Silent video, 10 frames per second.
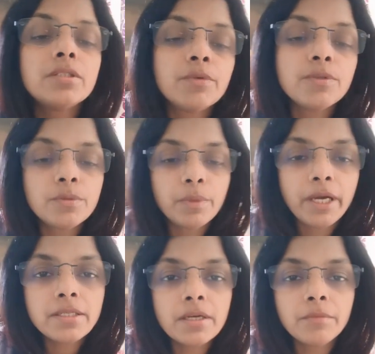to buy
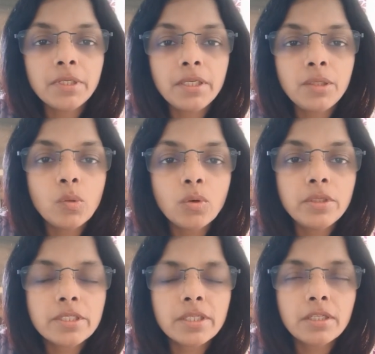something in gold,
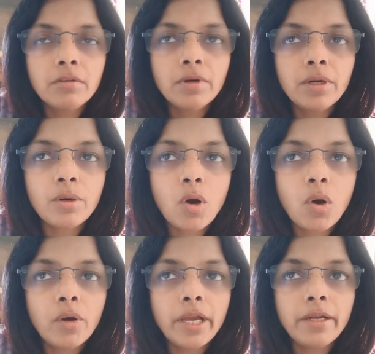silver, or
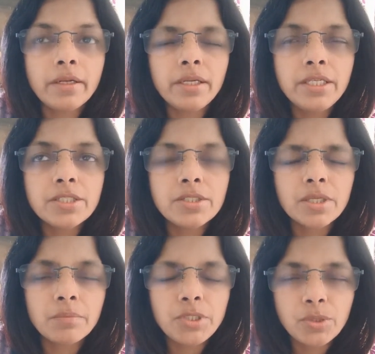at least some
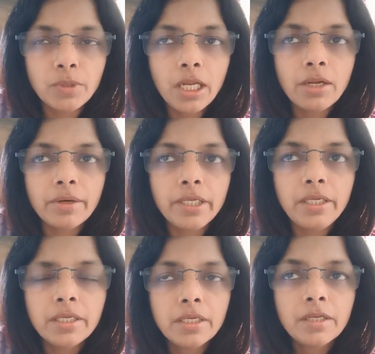jewelry
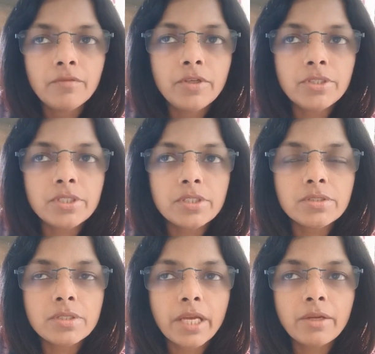which is
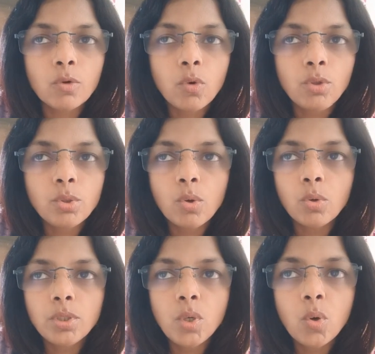like rolled
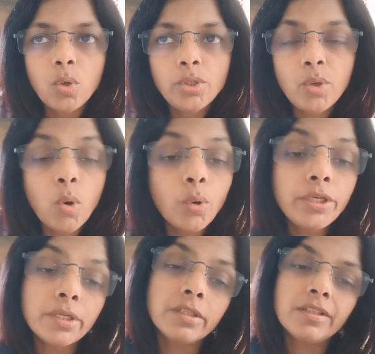gold
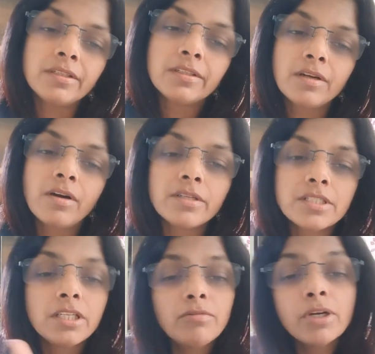coated or
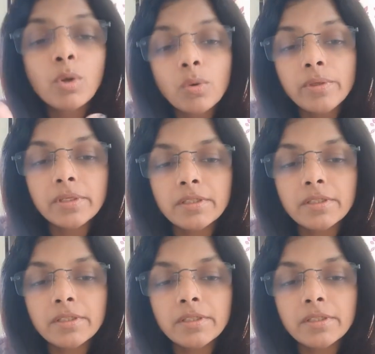silver coated.